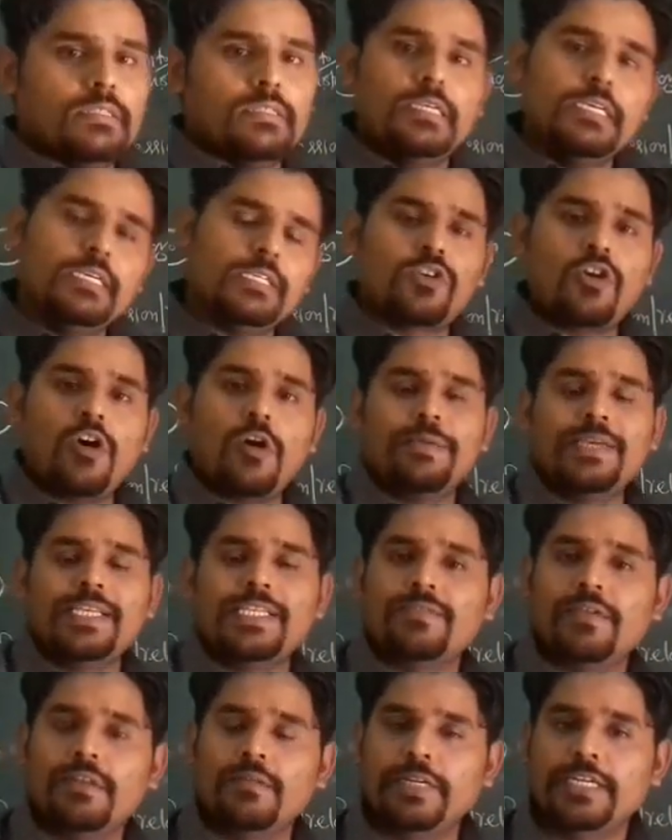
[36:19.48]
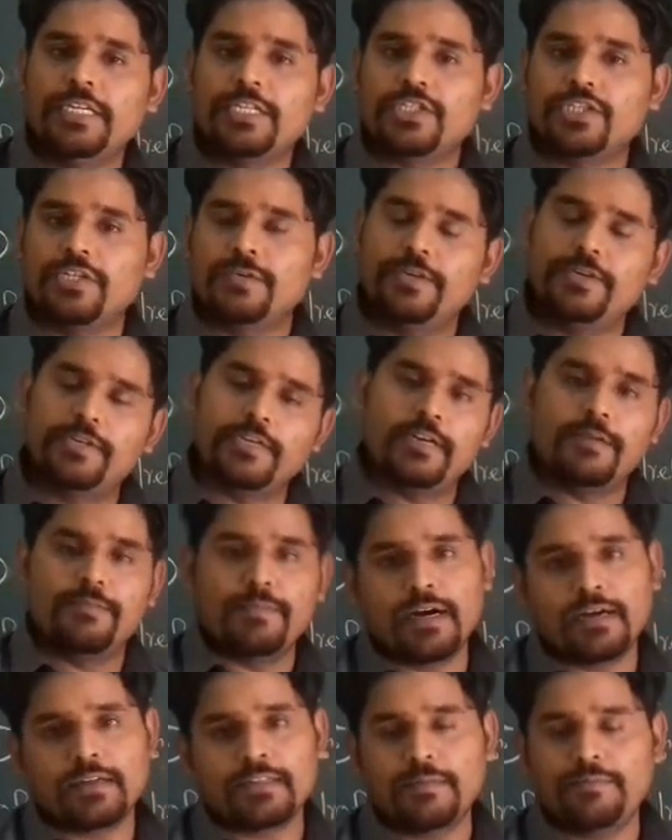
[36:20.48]
these copies will be distributed
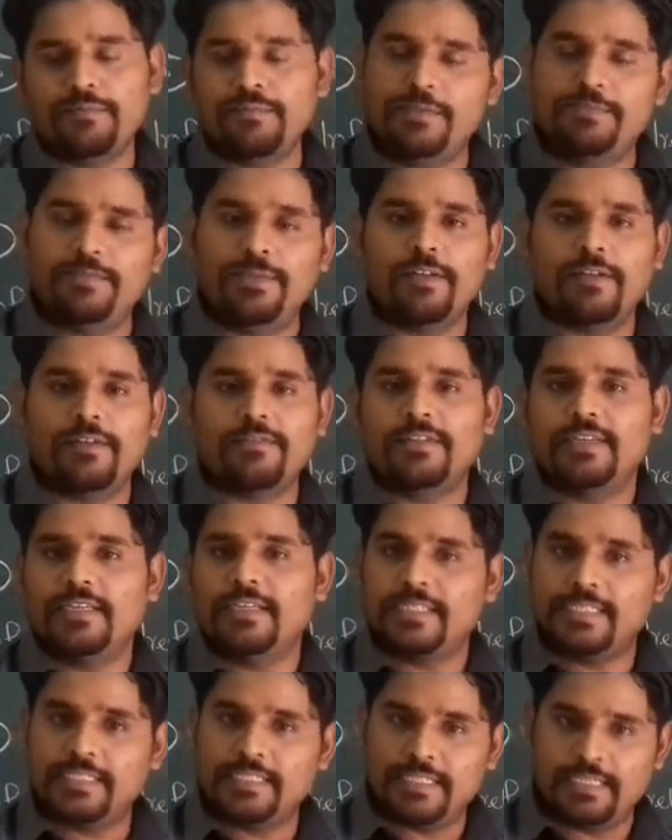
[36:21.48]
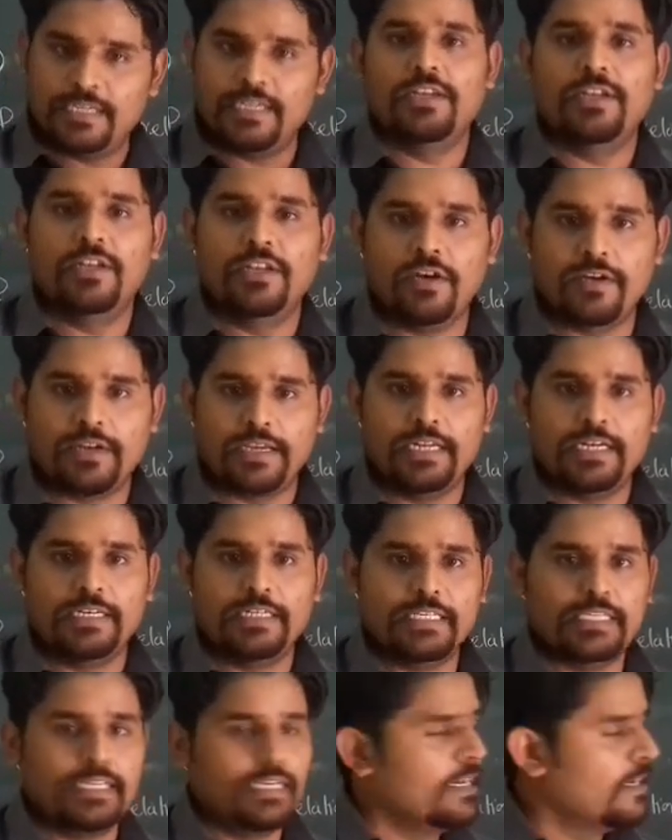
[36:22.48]
among the people of this
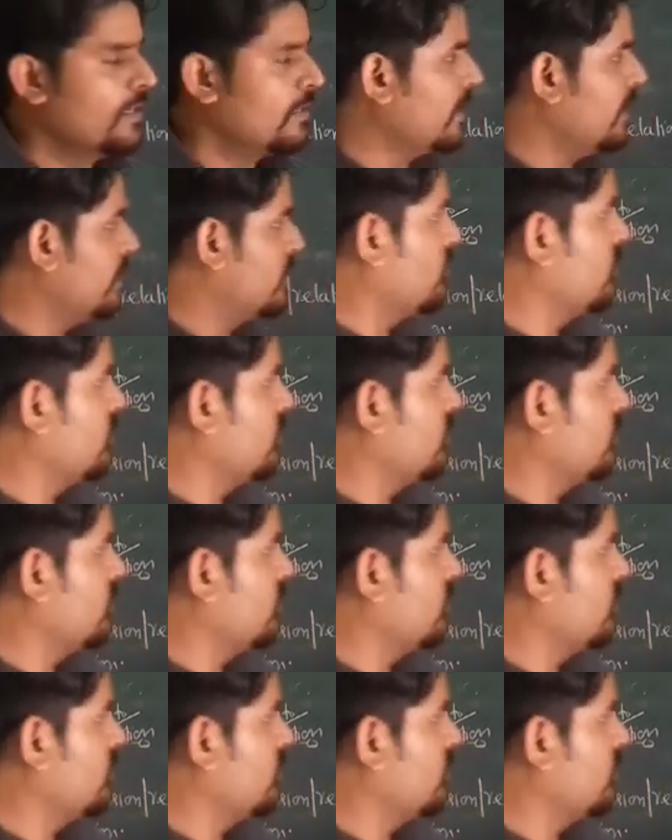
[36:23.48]
locality, right?